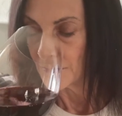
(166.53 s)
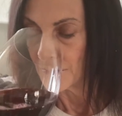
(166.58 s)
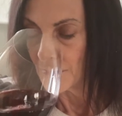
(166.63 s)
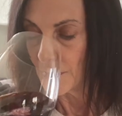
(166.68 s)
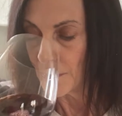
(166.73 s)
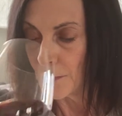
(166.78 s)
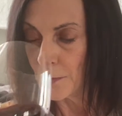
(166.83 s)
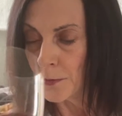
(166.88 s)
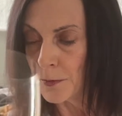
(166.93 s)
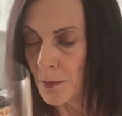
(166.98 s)

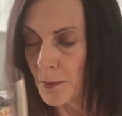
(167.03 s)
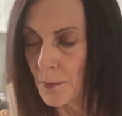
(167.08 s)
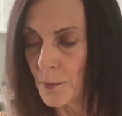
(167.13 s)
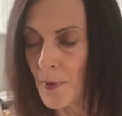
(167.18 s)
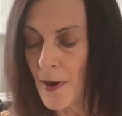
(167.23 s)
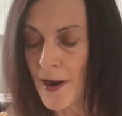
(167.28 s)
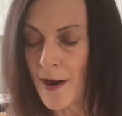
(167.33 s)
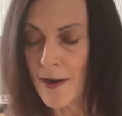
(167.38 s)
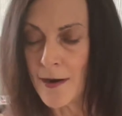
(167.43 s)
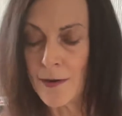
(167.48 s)
Oh,
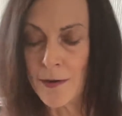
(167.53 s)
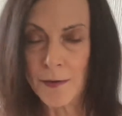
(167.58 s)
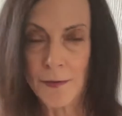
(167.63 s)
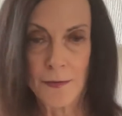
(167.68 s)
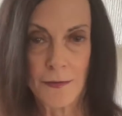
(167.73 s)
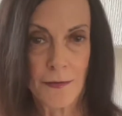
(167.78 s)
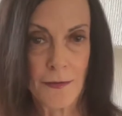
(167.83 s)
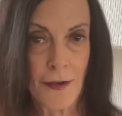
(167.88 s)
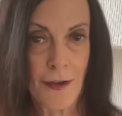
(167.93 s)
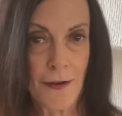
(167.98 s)
wow.
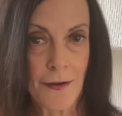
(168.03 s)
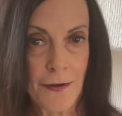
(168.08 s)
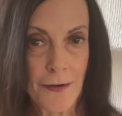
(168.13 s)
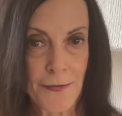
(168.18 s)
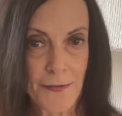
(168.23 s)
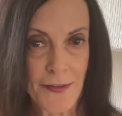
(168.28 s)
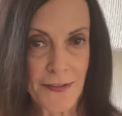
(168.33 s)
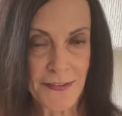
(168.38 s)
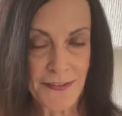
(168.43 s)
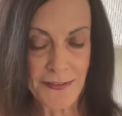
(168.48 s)
Oh,
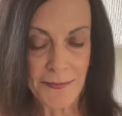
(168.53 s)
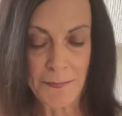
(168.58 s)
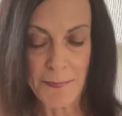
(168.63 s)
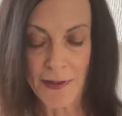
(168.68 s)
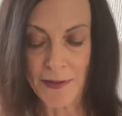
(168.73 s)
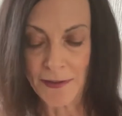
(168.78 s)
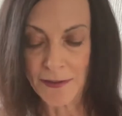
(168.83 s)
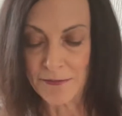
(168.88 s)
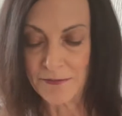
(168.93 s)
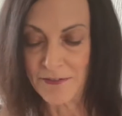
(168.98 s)
that's
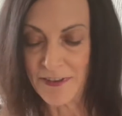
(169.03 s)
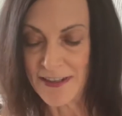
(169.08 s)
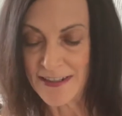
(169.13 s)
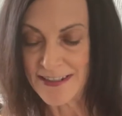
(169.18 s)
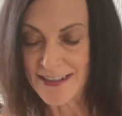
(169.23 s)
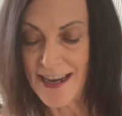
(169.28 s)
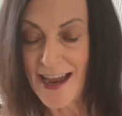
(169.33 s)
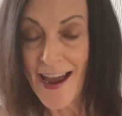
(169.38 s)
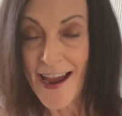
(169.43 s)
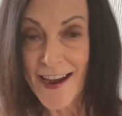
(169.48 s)
smelling
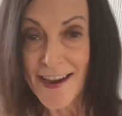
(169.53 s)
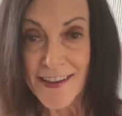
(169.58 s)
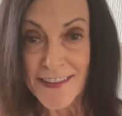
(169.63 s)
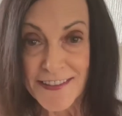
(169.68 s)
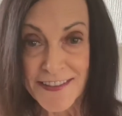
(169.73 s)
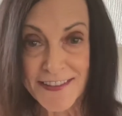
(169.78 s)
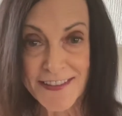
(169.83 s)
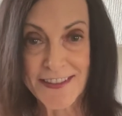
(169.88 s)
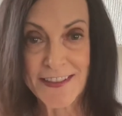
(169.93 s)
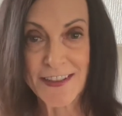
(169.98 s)

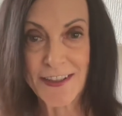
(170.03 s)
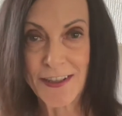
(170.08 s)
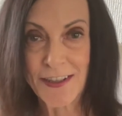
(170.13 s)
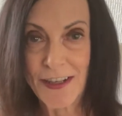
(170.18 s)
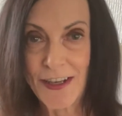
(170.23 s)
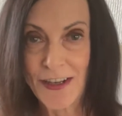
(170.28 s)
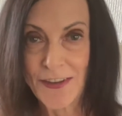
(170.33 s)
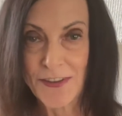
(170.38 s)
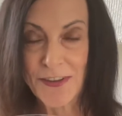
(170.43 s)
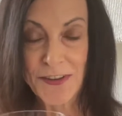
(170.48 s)
fantastic.
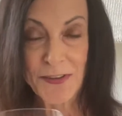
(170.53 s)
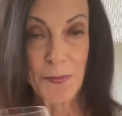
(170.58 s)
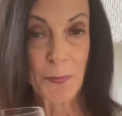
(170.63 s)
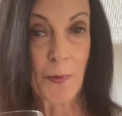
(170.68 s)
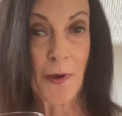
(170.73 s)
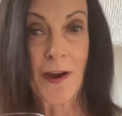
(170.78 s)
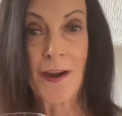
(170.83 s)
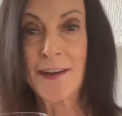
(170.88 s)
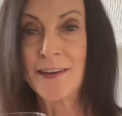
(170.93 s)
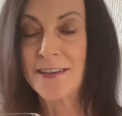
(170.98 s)
This
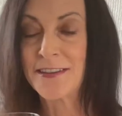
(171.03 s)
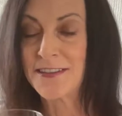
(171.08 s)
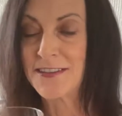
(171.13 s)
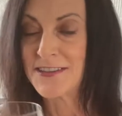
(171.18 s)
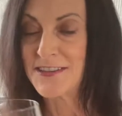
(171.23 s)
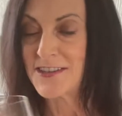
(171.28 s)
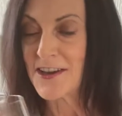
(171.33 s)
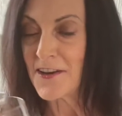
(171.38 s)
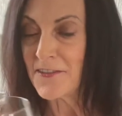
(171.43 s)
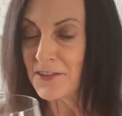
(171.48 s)
wine is
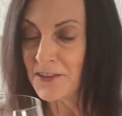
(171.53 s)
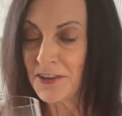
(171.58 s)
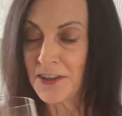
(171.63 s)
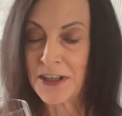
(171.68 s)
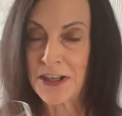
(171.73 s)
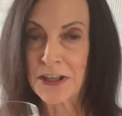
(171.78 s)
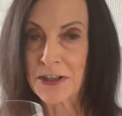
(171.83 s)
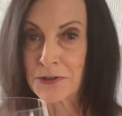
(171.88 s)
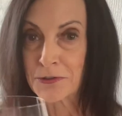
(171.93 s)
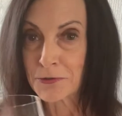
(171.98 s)
definitely
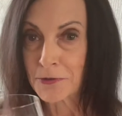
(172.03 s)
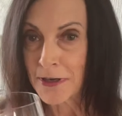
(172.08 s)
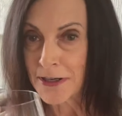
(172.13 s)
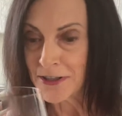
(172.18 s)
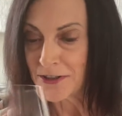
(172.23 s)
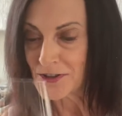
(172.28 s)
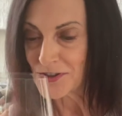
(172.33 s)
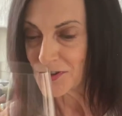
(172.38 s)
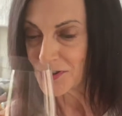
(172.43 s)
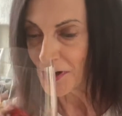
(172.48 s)
in great
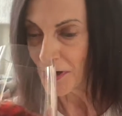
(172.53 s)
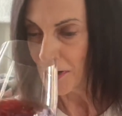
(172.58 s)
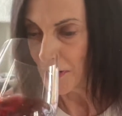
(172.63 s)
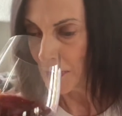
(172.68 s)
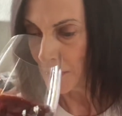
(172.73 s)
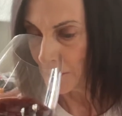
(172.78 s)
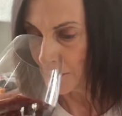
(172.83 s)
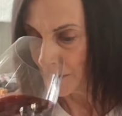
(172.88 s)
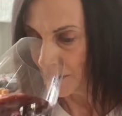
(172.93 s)
shape.